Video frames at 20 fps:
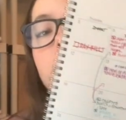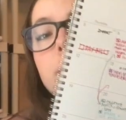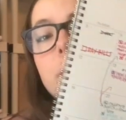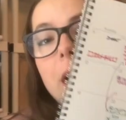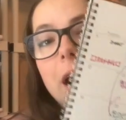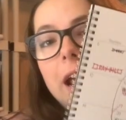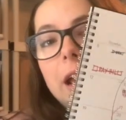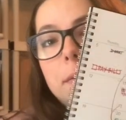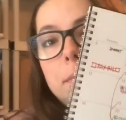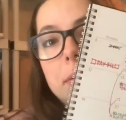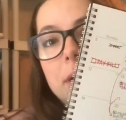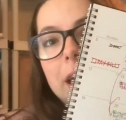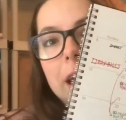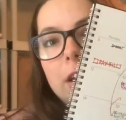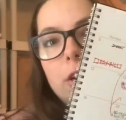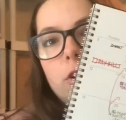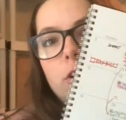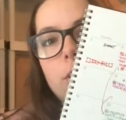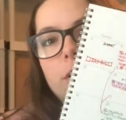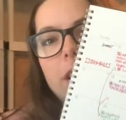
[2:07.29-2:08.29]
my
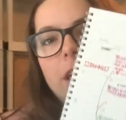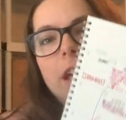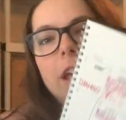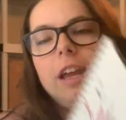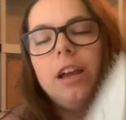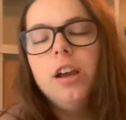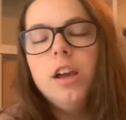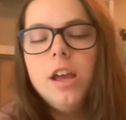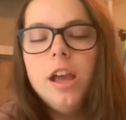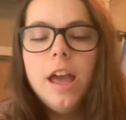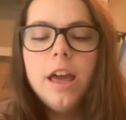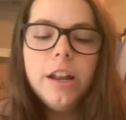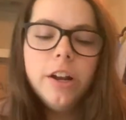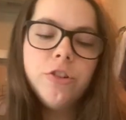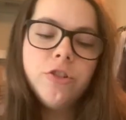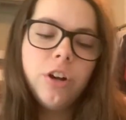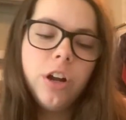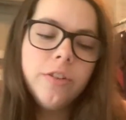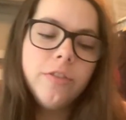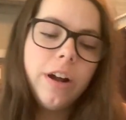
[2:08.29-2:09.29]
planner, okay? And I
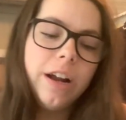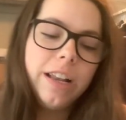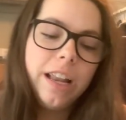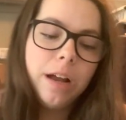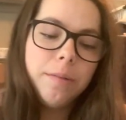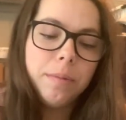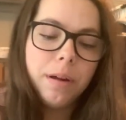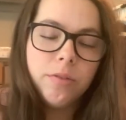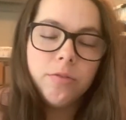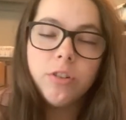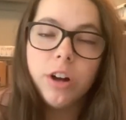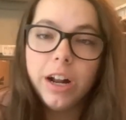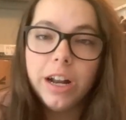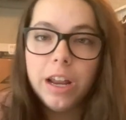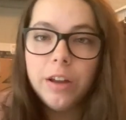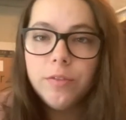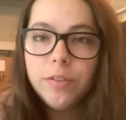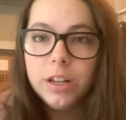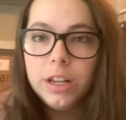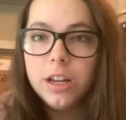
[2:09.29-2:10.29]
try to write down my
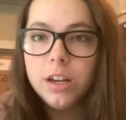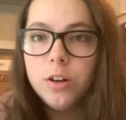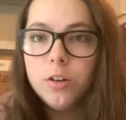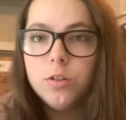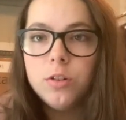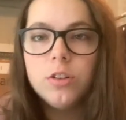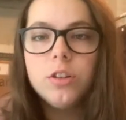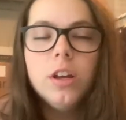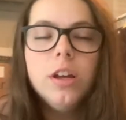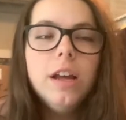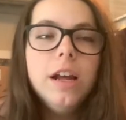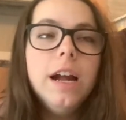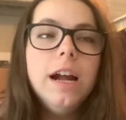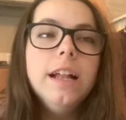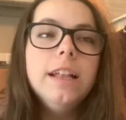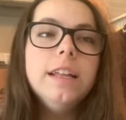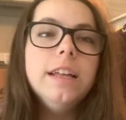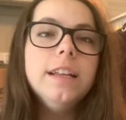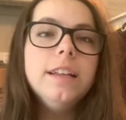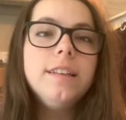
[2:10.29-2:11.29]
Friday videos
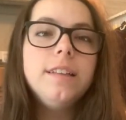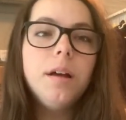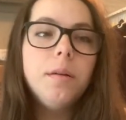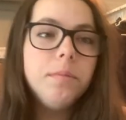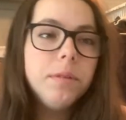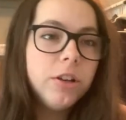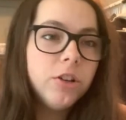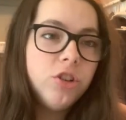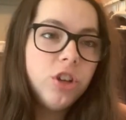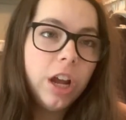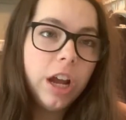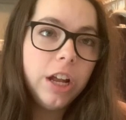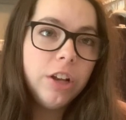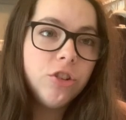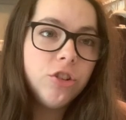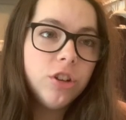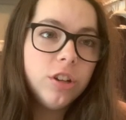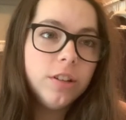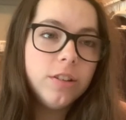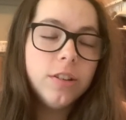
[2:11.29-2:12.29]
and then something
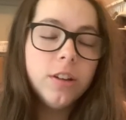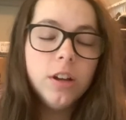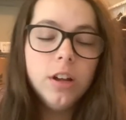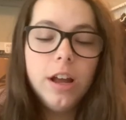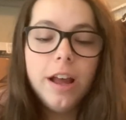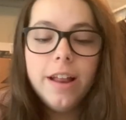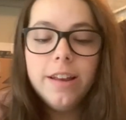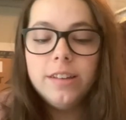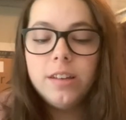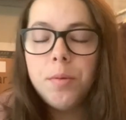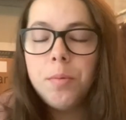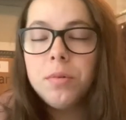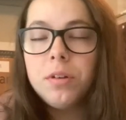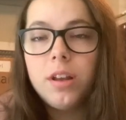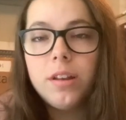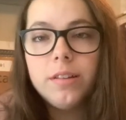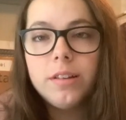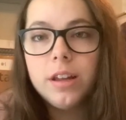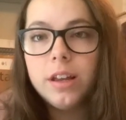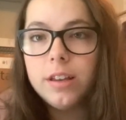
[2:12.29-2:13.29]
changes and something
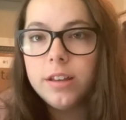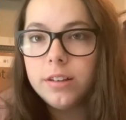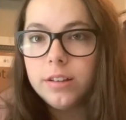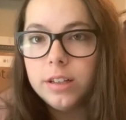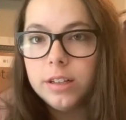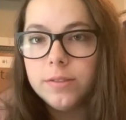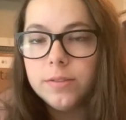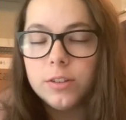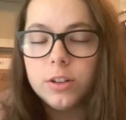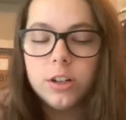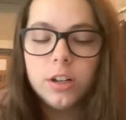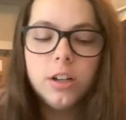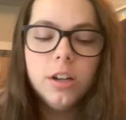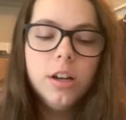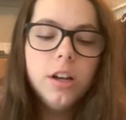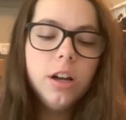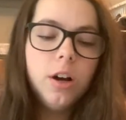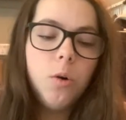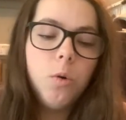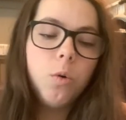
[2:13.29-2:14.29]
doesn't get delivered
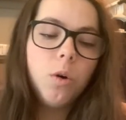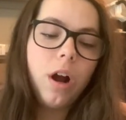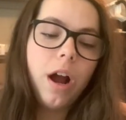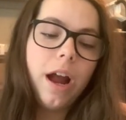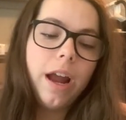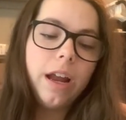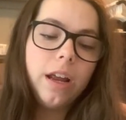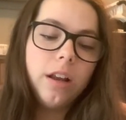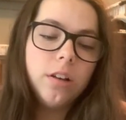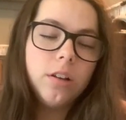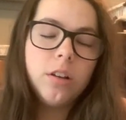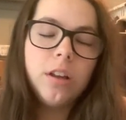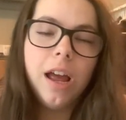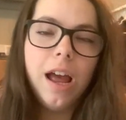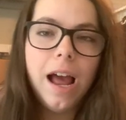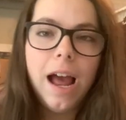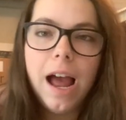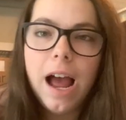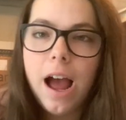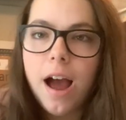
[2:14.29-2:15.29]
or I
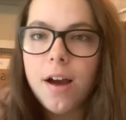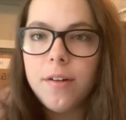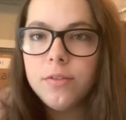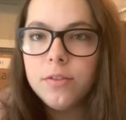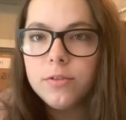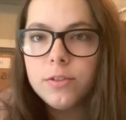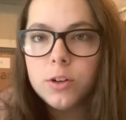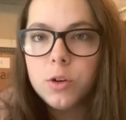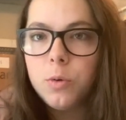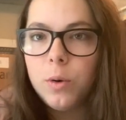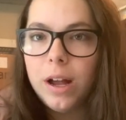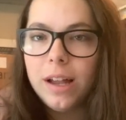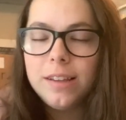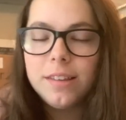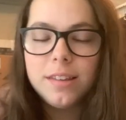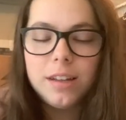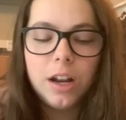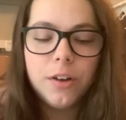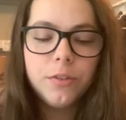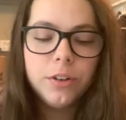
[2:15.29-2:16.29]
have a request
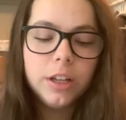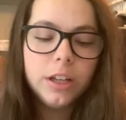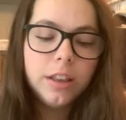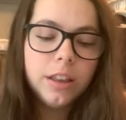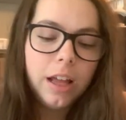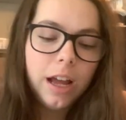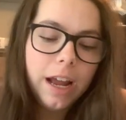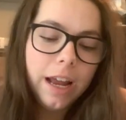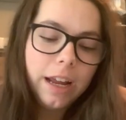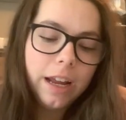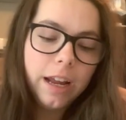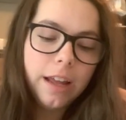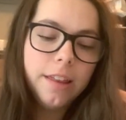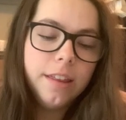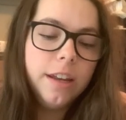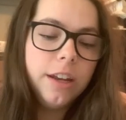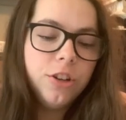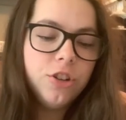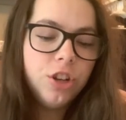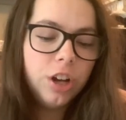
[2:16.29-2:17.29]
that I really like and
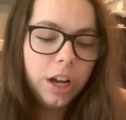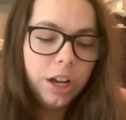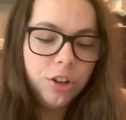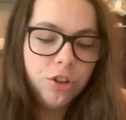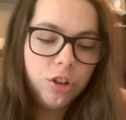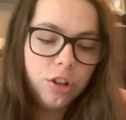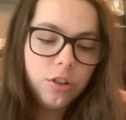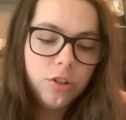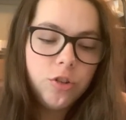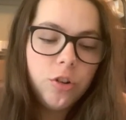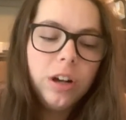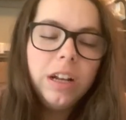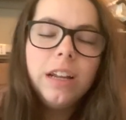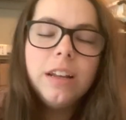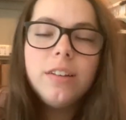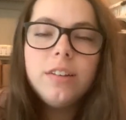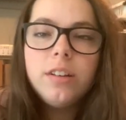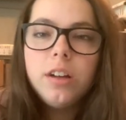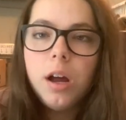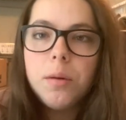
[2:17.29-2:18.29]
then it changes. So I need to
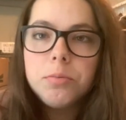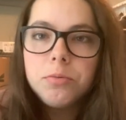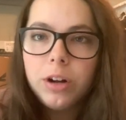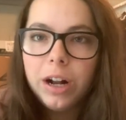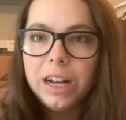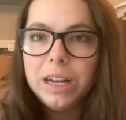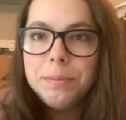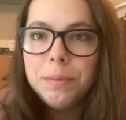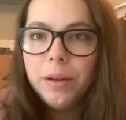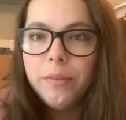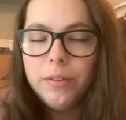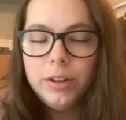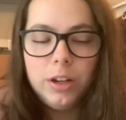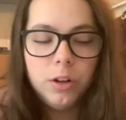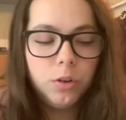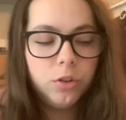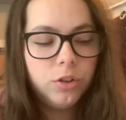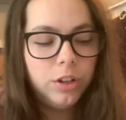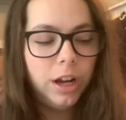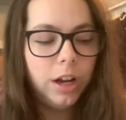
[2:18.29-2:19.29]
stop writing my
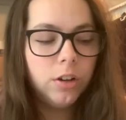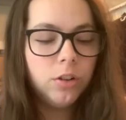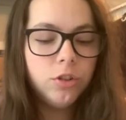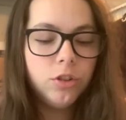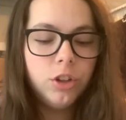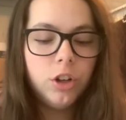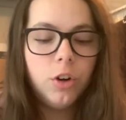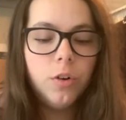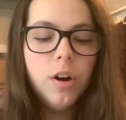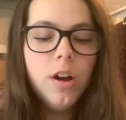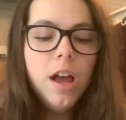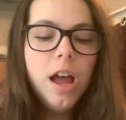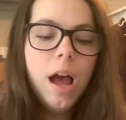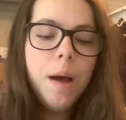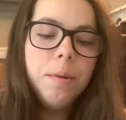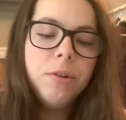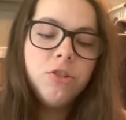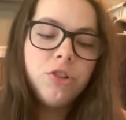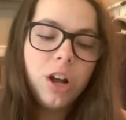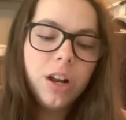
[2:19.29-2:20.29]
videos down. So I've
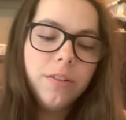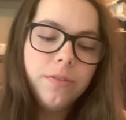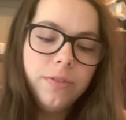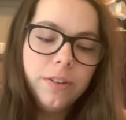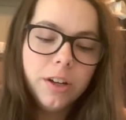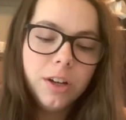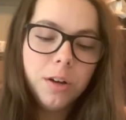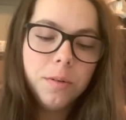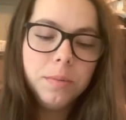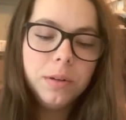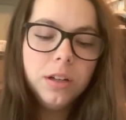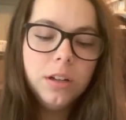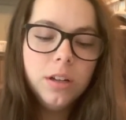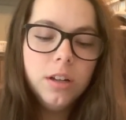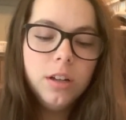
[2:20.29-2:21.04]
been trying to film